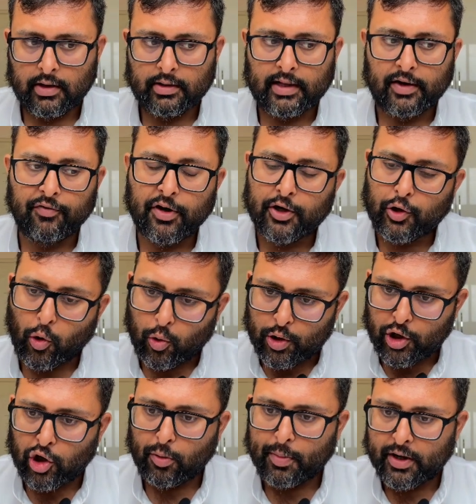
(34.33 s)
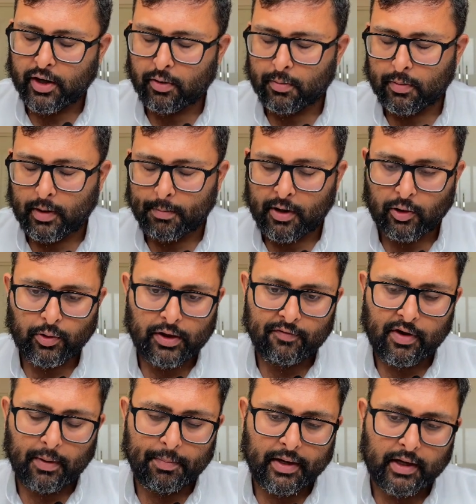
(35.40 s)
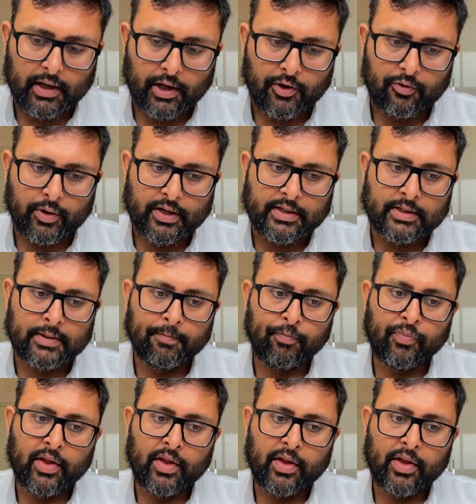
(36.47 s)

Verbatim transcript: that we're talking about developing countries